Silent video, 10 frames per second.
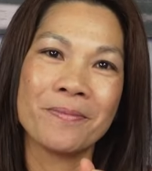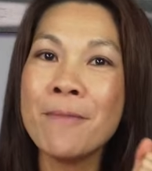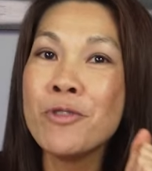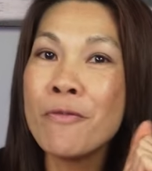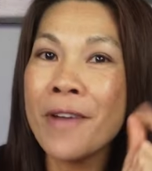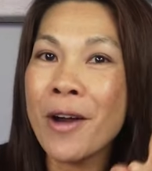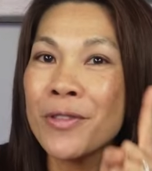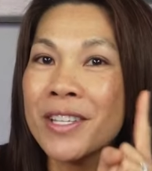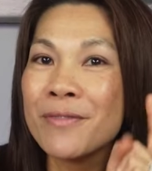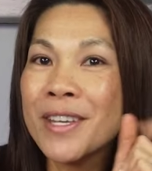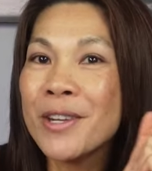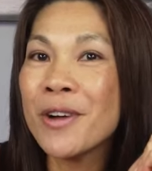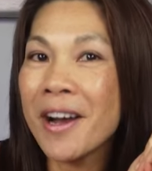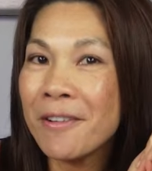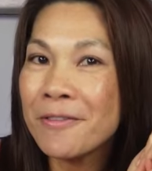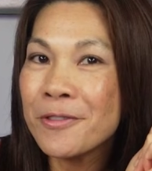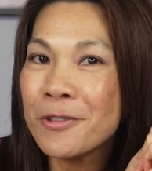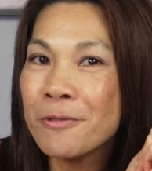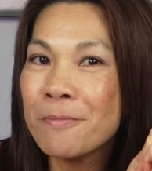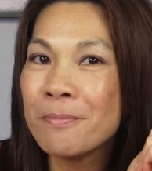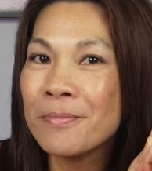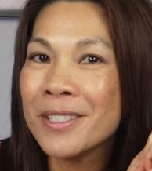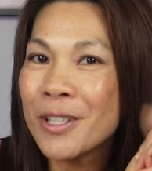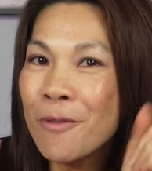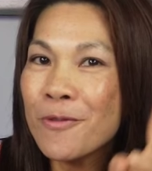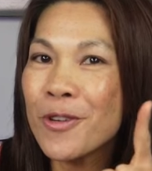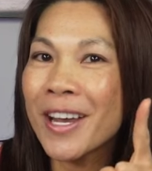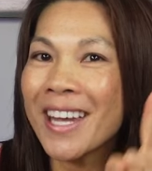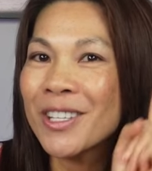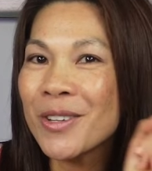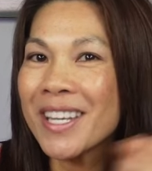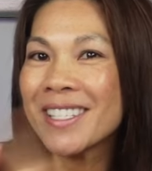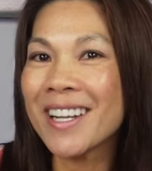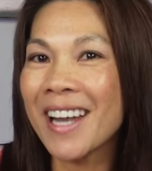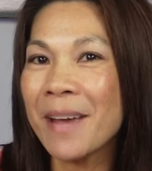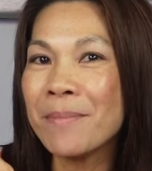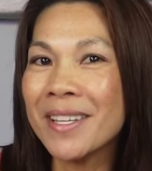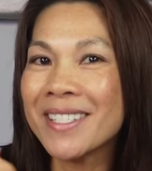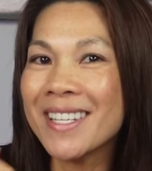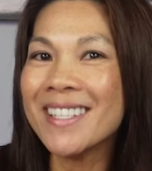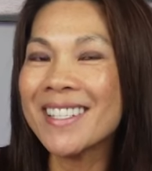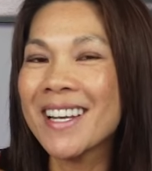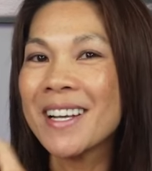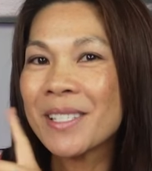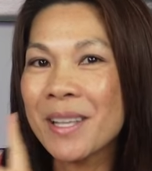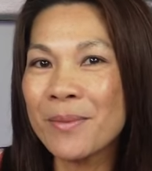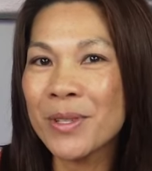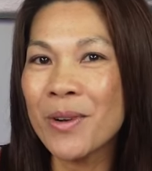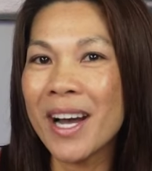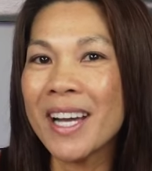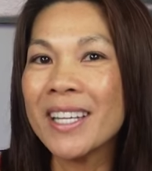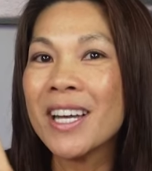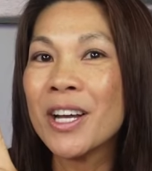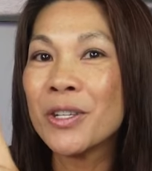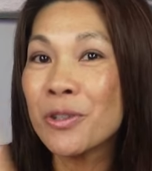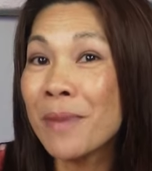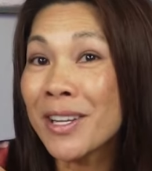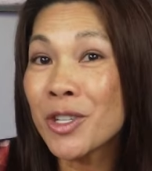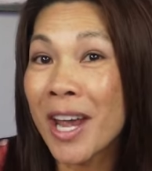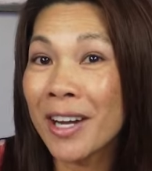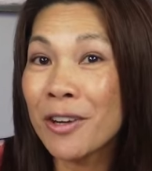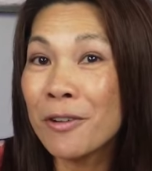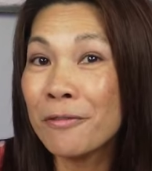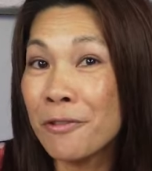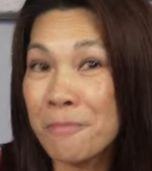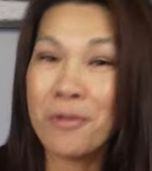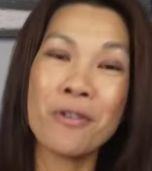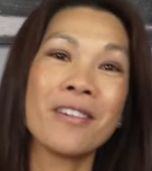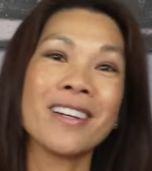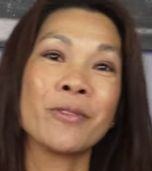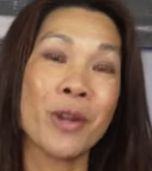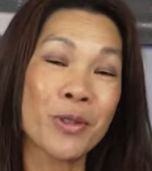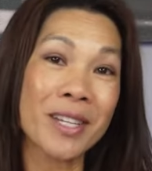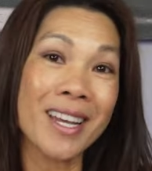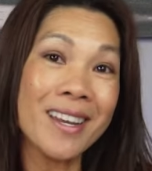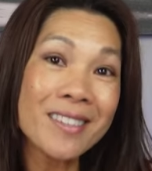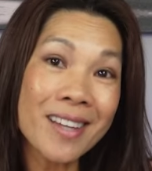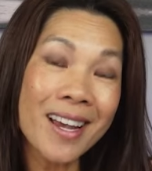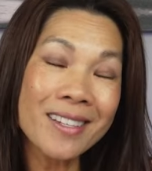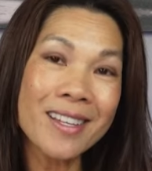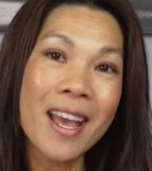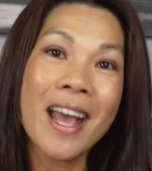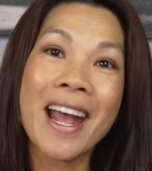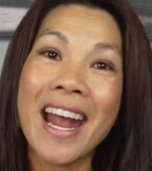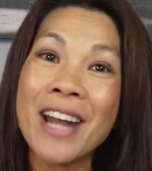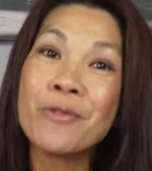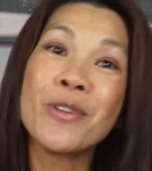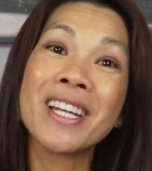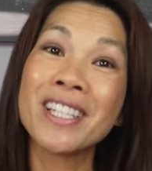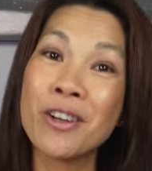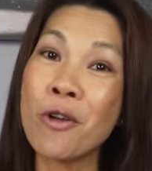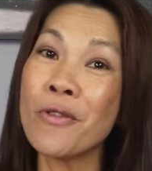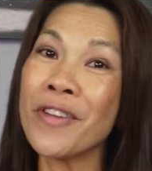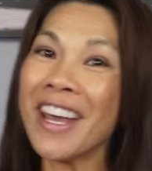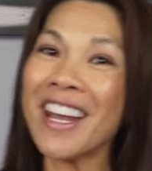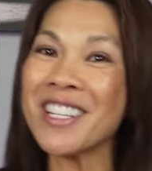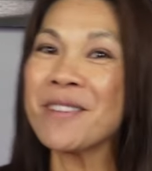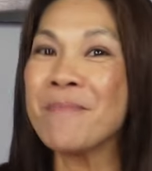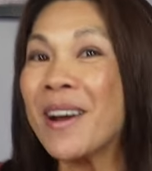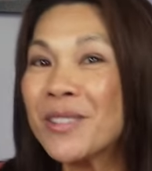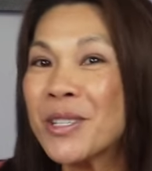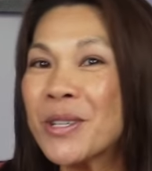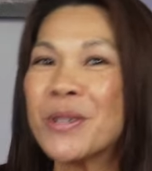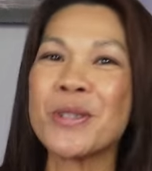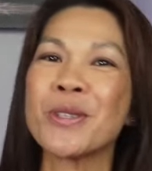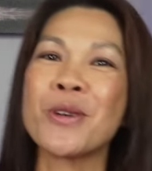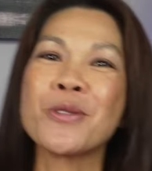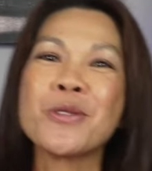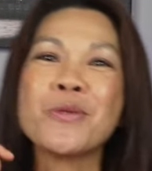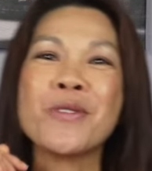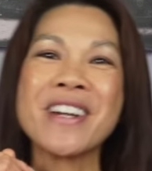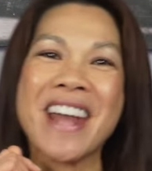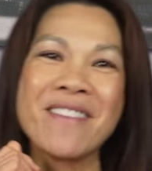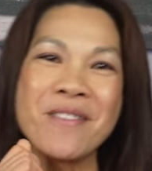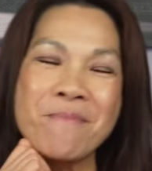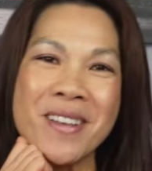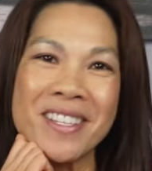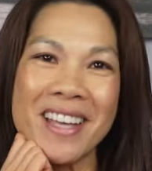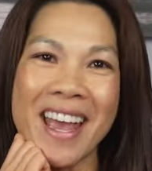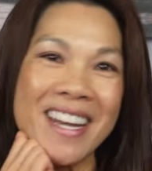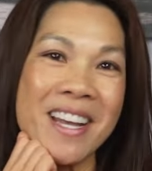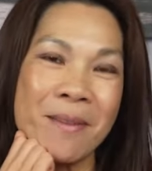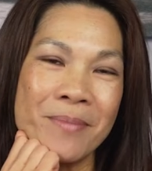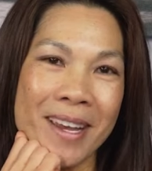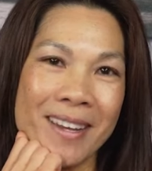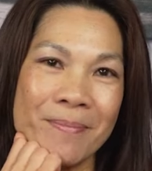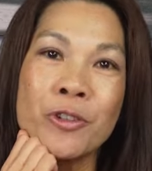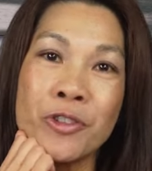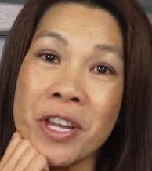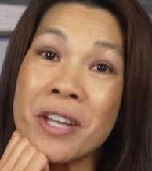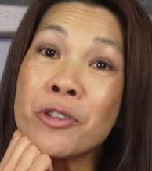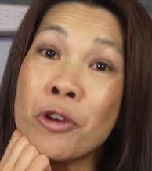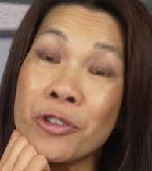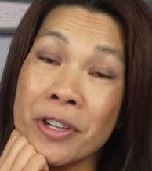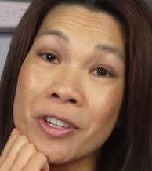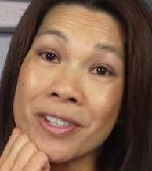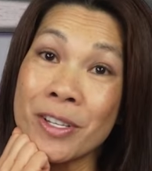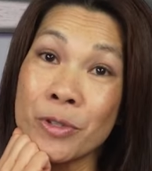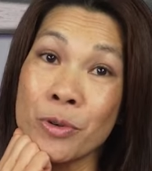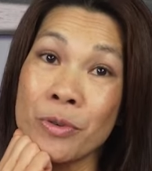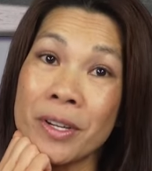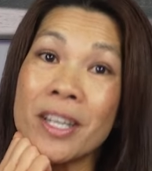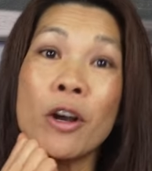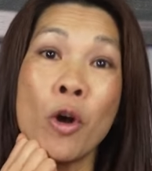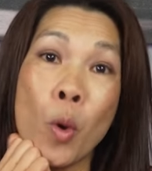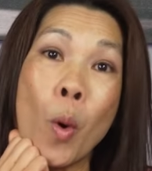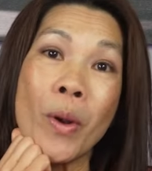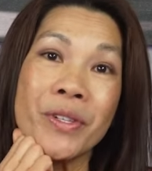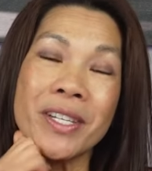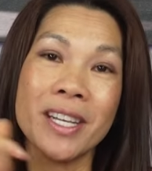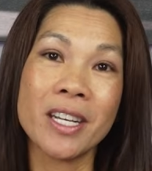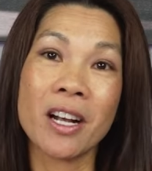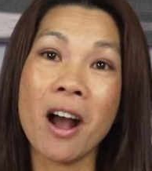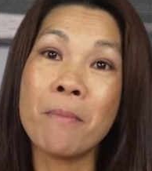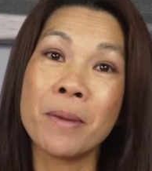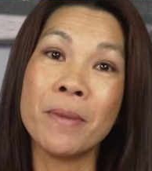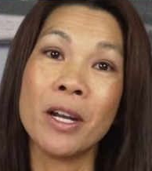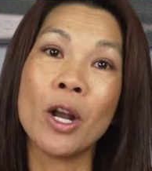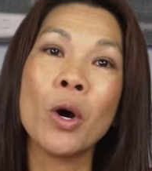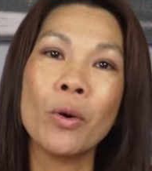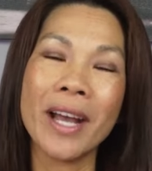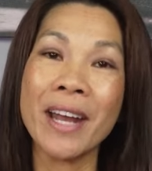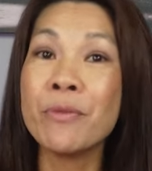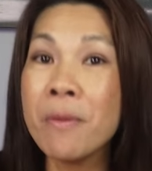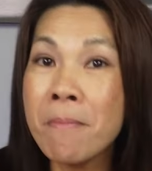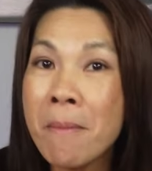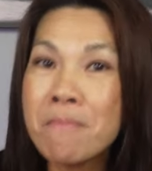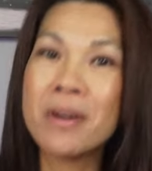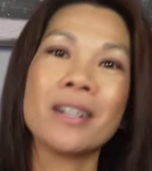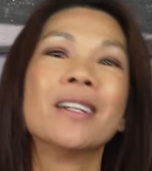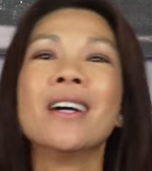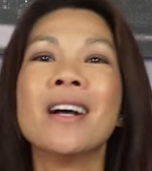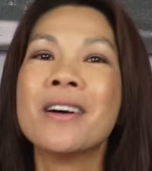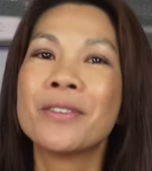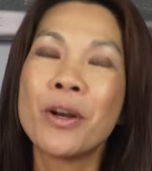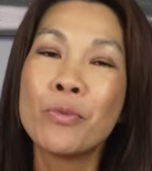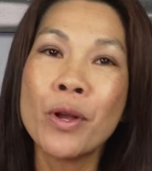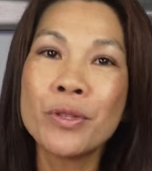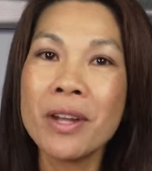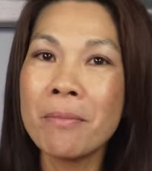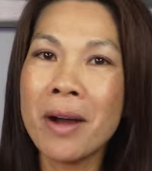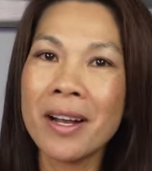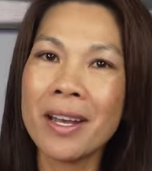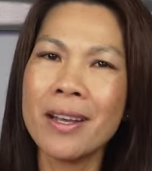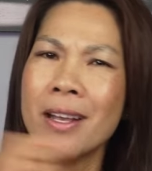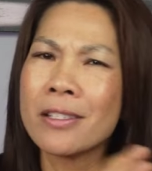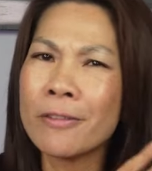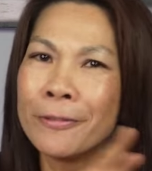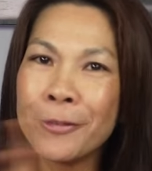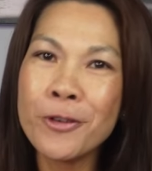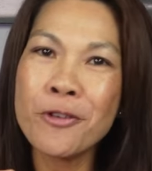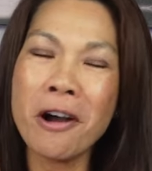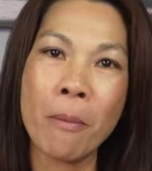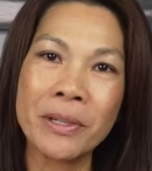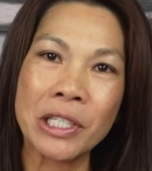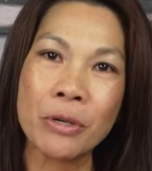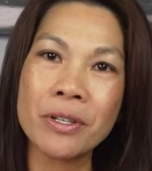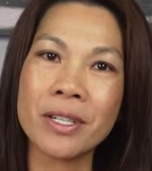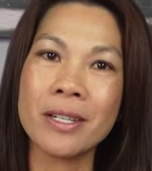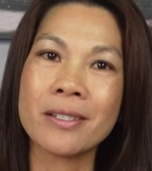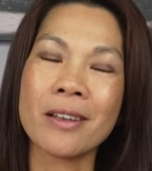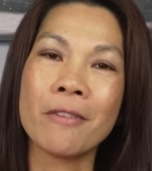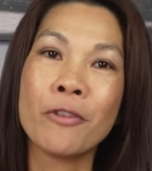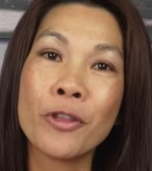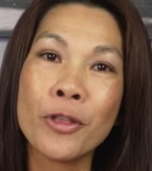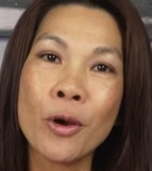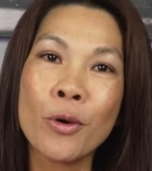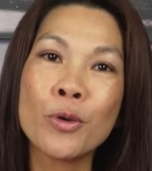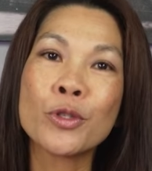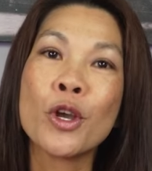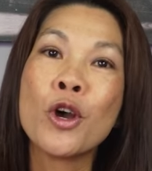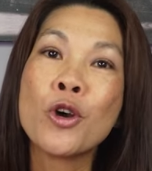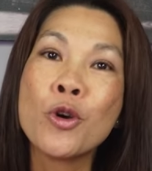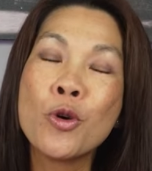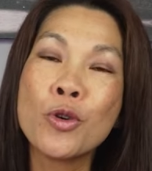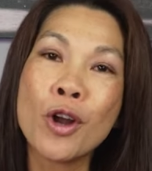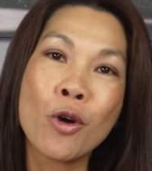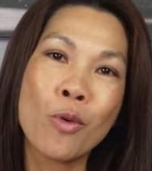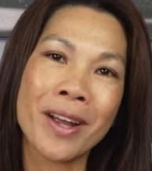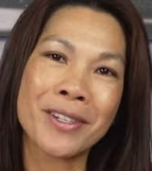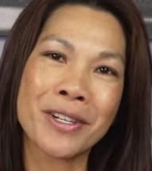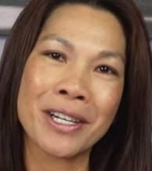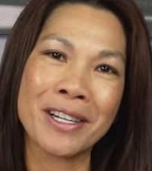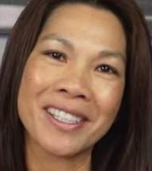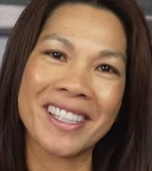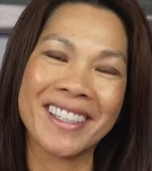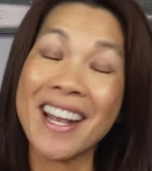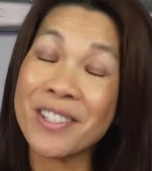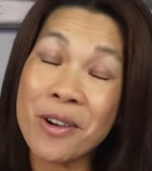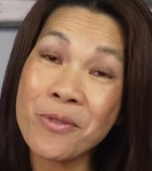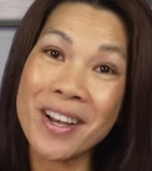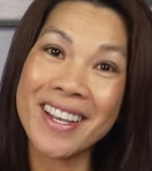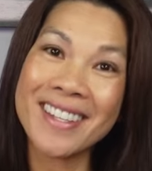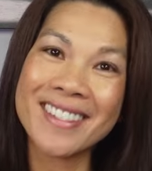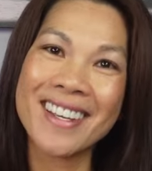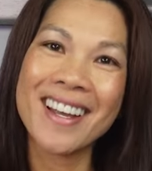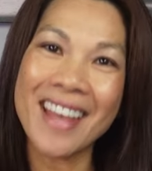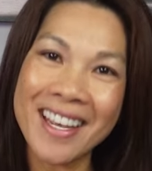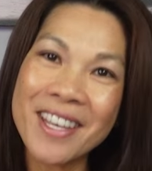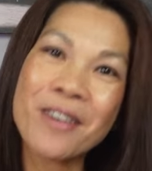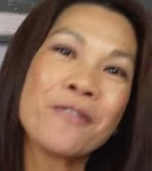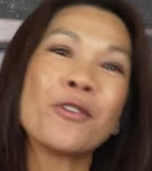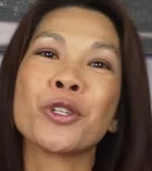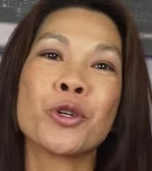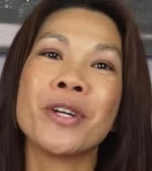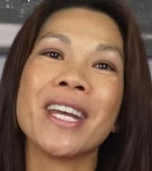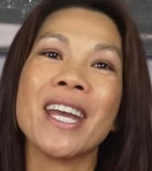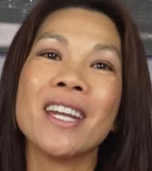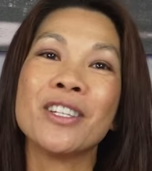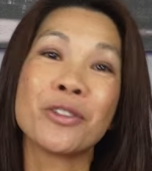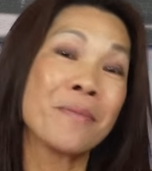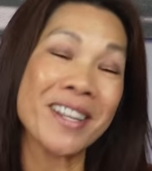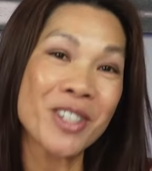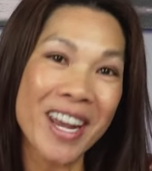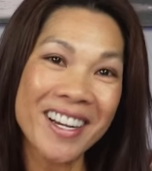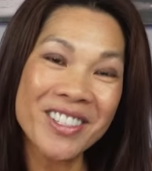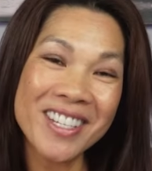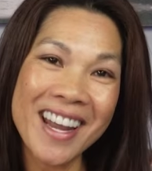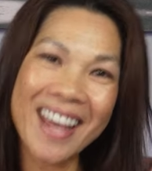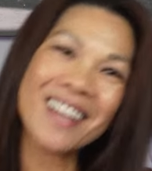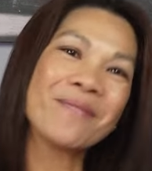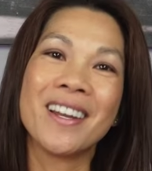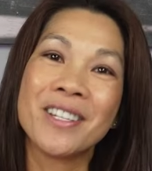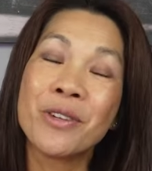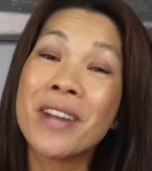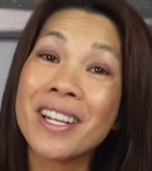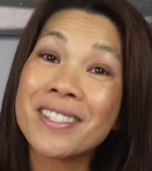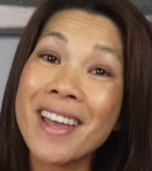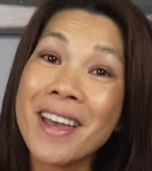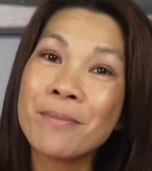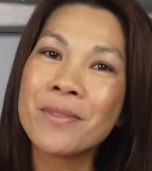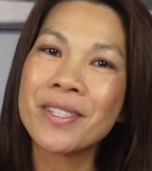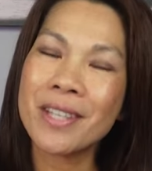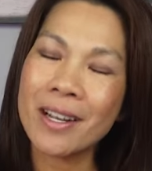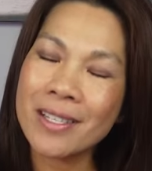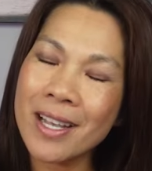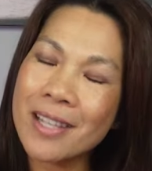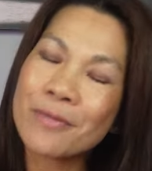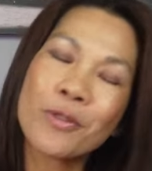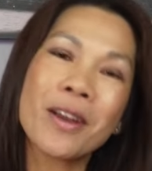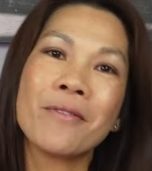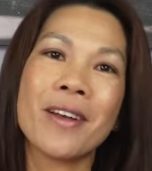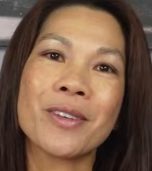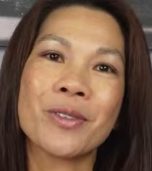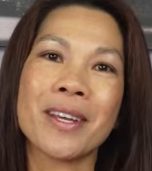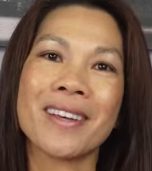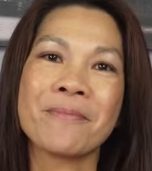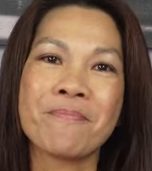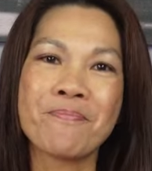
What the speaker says: If you found this video helpful, don't forget to hit the like button, subscribe to my channel for more real estate insights, and ring the notification bell too so you will never miss any update. Share your success story or question in the comment below. And remember, the real estate market is full of opportunities for those who know where to look. As always, thank you for tuning in to my channel today. Until next time, successful investing.